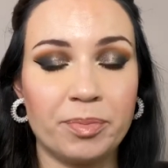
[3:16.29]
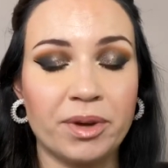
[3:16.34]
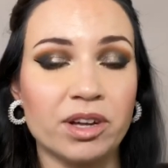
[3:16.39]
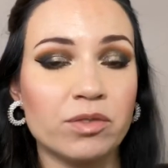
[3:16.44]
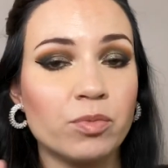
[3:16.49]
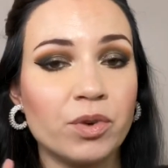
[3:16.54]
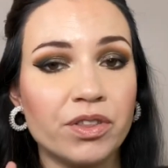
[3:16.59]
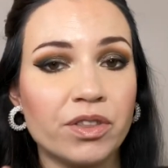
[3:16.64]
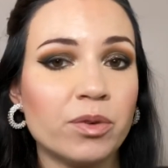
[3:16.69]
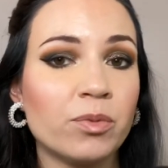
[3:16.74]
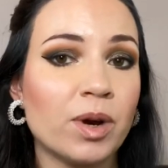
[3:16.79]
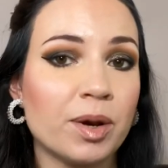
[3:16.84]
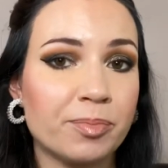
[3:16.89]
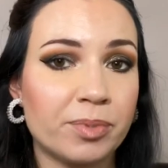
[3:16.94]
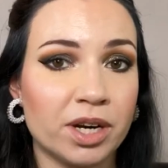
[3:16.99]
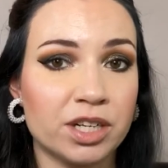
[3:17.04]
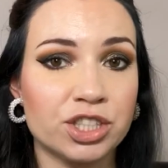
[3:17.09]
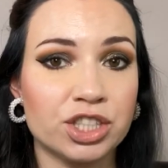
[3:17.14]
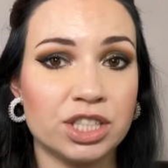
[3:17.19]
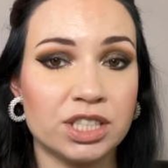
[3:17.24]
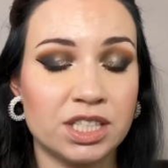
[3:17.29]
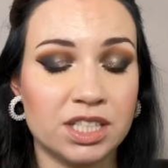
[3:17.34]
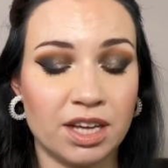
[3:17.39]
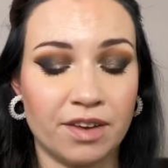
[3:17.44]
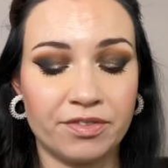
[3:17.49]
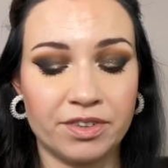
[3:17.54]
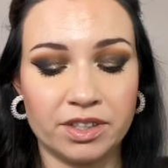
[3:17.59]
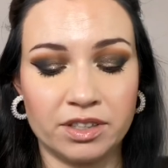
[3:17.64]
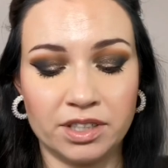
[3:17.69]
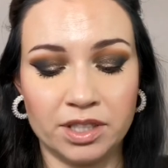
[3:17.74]
but with a wet brush, it
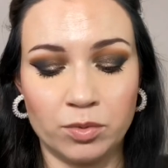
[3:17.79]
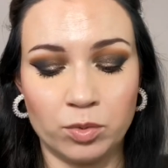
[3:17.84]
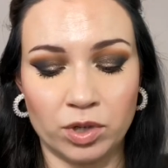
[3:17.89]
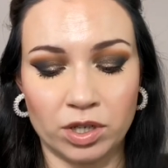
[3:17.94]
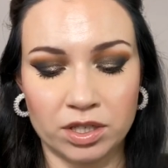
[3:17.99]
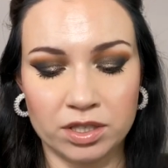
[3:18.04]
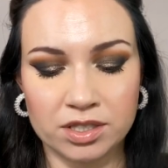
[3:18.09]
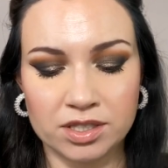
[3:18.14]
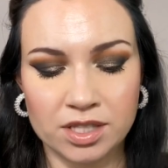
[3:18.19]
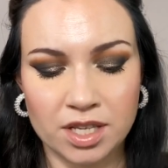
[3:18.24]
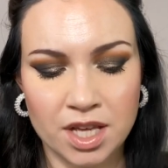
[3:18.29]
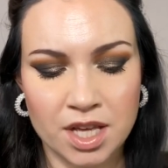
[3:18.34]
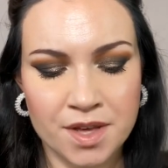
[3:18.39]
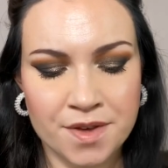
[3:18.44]
definitely works.